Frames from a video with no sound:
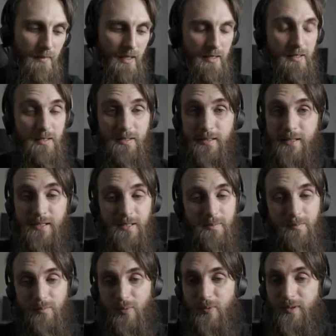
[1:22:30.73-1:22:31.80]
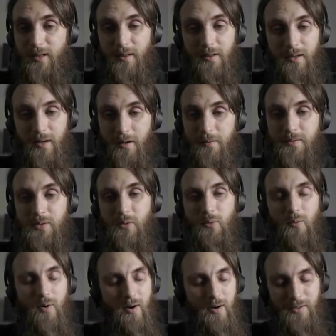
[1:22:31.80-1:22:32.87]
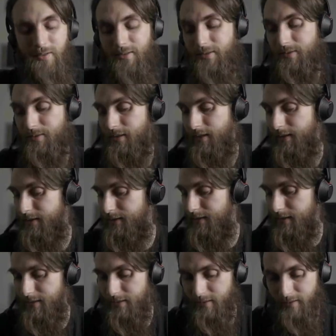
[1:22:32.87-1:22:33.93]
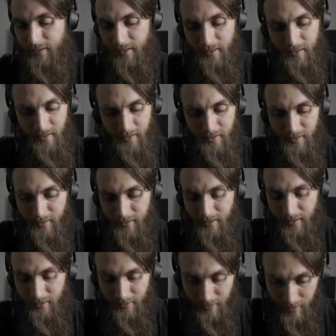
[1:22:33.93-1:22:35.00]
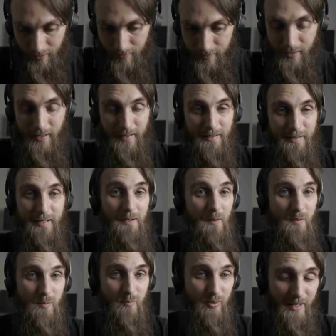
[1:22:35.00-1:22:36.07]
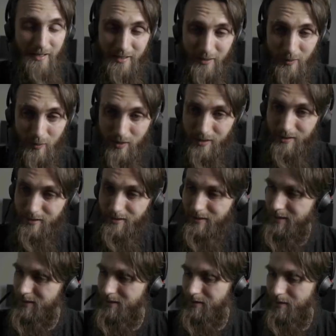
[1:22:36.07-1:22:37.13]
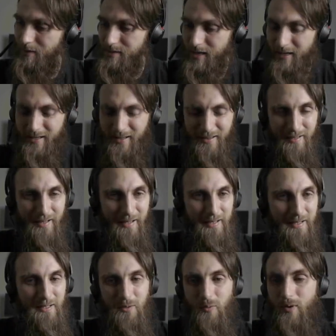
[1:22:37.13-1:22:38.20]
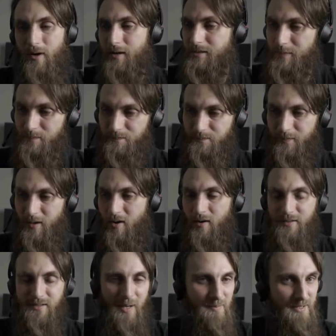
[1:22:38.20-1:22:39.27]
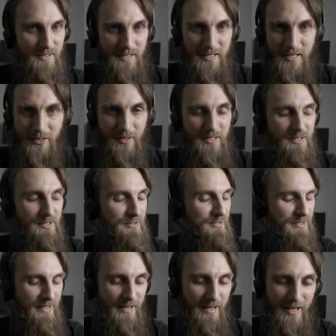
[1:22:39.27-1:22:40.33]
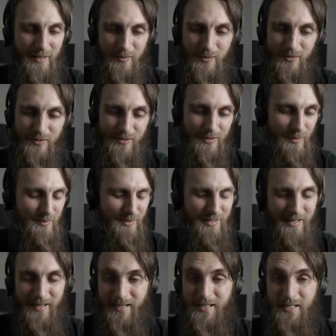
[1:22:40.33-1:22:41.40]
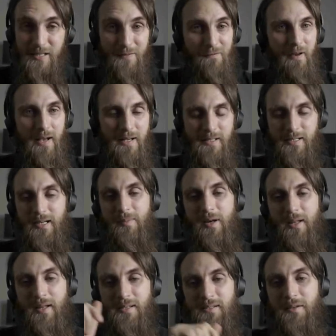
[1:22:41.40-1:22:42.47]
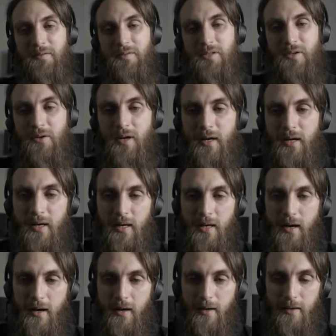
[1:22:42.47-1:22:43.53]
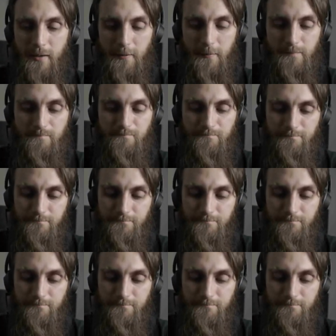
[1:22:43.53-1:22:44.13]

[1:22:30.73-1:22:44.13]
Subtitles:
Because this boy loves water, dude. He loves playing in the water. He loves anything. Like he'll watch all types of sea creatures, sea animals. You know what I'm saying? Like he's just fascinated by that stuff. So, um,